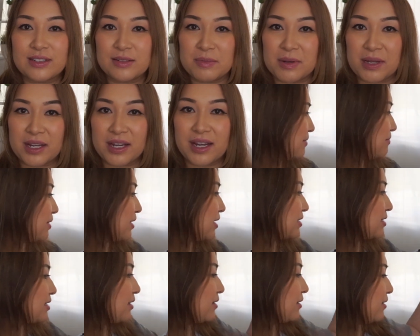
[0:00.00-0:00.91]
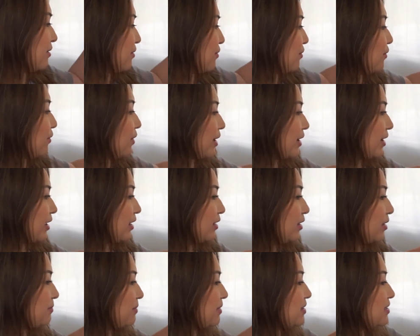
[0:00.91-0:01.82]
to be. Because I want it a
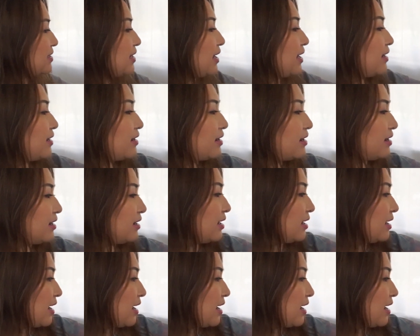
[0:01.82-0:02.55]
little bit tighter,